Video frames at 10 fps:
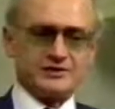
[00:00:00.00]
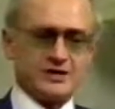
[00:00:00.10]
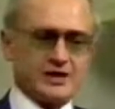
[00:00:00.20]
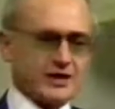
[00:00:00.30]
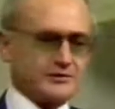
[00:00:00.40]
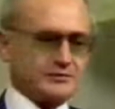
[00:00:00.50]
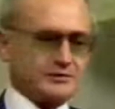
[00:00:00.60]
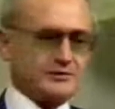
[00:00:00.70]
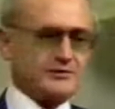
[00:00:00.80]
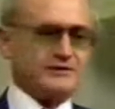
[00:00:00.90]
is
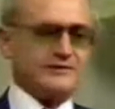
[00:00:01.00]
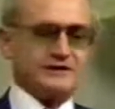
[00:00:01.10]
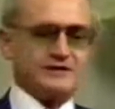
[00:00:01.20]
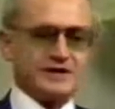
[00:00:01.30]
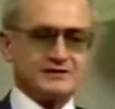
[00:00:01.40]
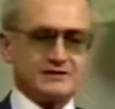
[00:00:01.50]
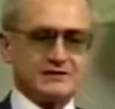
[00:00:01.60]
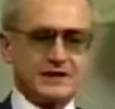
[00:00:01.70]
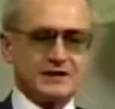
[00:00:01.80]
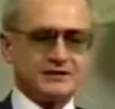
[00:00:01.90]
absolutely fantastic.